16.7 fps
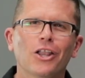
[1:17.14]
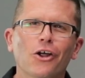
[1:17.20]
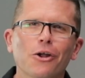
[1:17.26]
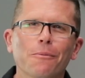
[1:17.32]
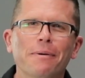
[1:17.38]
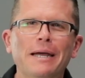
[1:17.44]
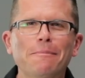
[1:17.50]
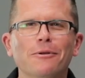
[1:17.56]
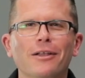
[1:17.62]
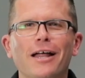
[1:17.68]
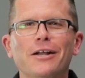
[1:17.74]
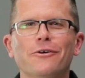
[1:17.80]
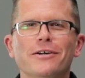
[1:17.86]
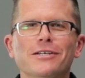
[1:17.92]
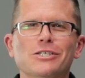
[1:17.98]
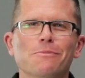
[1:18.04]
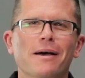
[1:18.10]
lot of people
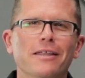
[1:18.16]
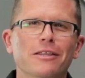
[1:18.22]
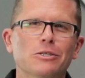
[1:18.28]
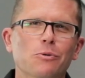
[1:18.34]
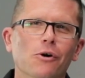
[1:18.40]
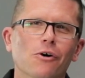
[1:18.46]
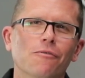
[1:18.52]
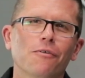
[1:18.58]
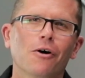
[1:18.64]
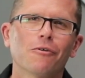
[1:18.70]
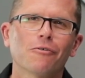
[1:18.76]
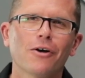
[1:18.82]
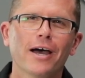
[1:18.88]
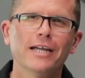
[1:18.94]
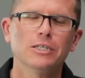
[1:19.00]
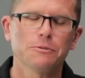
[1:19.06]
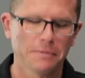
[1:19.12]
underestimate the 12-volt
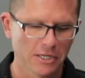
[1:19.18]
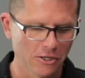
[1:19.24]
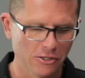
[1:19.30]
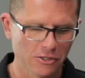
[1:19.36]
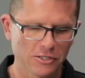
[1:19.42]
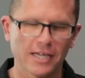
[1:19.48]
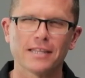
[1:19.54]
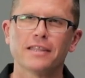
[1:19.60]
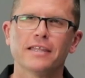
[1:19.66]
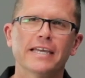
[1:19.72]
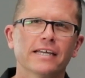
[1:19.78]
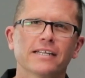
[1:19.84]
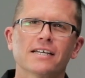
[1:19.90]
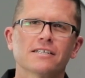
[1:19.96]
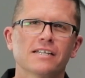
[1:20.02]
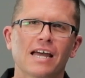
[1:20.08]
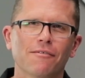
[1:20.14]
range because they think it
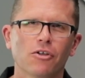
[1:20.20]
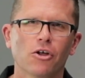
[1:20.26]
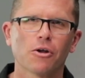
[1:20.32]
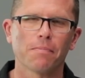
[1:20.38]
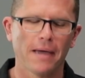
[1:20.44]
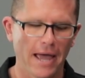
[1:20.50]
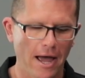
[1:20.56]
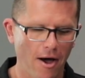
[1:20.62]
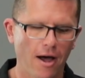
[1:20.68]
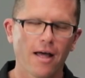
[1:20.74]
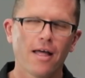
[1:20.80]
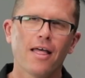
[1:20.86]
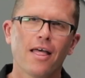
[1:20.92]
doesn't have a lot of power.